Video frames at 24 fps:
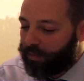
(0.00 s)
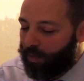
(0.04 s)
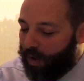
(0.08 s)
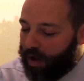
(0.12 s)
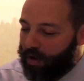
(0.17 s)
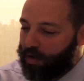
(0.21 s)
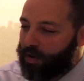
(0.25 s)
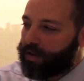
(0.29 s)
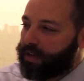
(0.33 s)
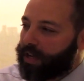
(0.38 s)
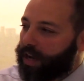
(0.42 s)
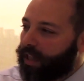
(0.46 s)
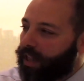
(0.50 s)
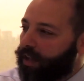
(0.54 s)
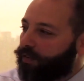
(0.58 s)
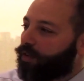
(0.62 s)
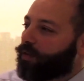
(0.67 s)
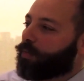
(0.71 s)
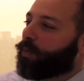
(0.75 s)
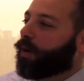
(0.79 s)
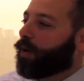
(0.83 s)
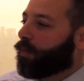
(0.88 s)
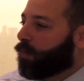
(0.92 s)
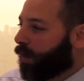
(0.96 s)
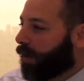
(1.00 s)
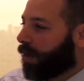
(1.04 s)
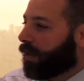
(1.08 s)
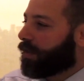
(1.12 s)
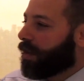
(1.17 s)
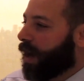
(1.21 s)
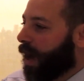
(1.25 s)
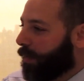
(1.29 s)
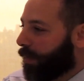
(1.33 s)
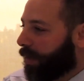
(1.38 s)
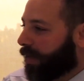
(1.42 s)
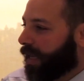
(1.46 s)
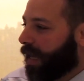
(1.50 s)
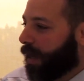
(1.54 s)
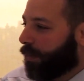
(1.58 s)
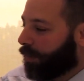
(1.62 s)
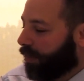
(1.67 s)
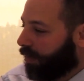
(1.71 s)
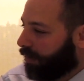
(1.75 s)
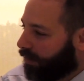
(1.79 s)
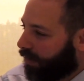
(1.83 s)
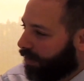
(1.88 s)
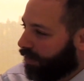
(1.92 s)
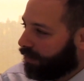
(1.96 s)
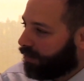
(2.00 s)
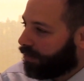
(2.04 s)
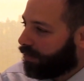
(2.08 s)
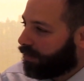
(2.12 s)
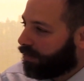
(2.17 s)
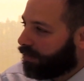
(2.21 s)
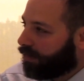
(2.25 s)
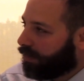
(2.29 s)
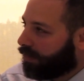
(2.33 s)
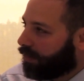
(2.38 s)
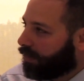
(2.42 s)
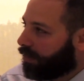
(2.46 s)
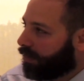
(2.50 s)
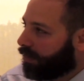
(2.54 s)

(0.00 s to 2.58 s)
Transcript: Why don't you tell everyone what Atomic Capital does?